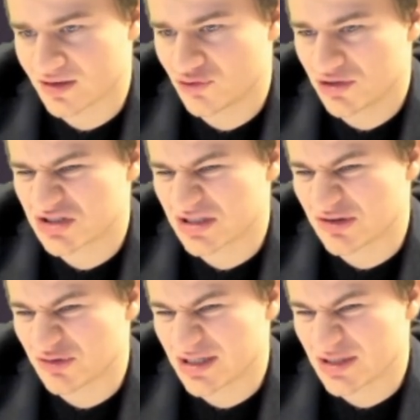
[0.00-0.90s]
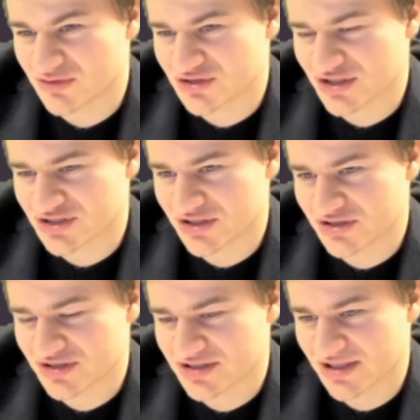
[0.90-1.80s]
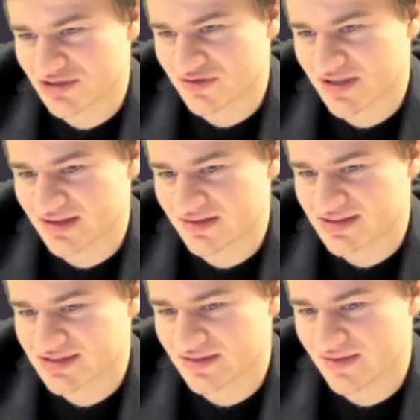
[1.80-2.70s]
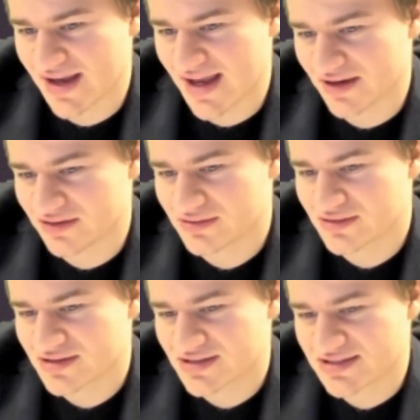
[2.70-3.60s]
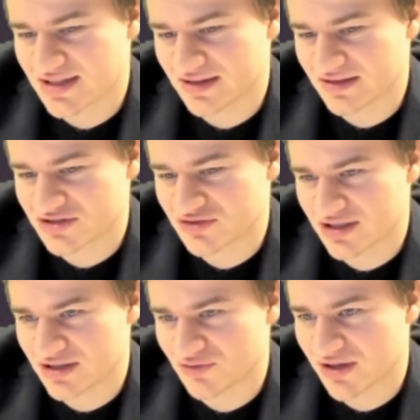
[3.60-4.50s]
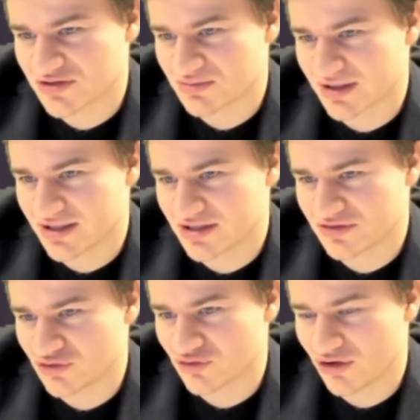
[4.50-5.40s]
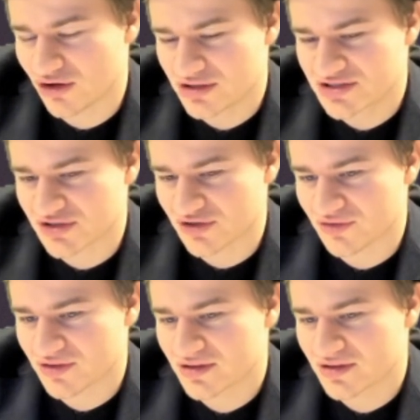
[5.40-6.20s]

Queen g3 was also interesting to take this diagonal. Slightly tricky way to play, and you're also